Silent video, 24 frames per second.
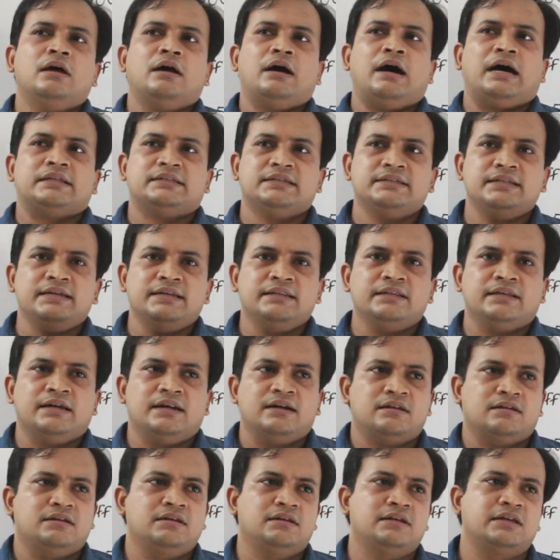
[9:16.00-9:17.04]
Other than
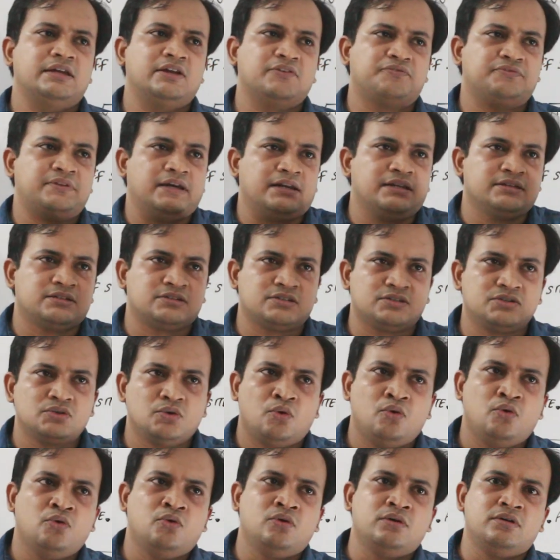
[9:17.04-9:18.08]
that, if there is
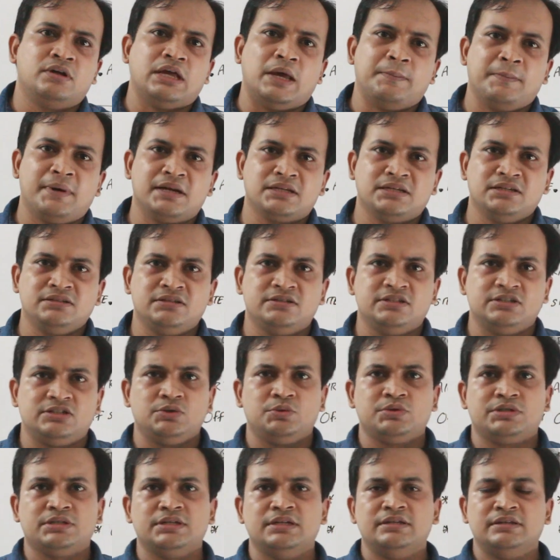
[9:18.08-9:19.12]
no emergency
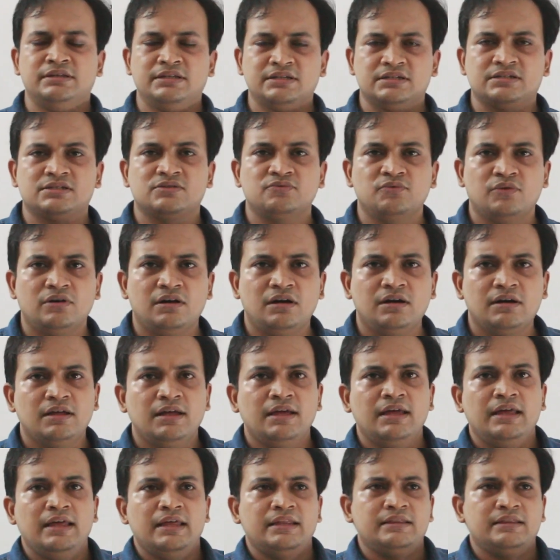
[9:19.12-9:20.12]
situation in this world,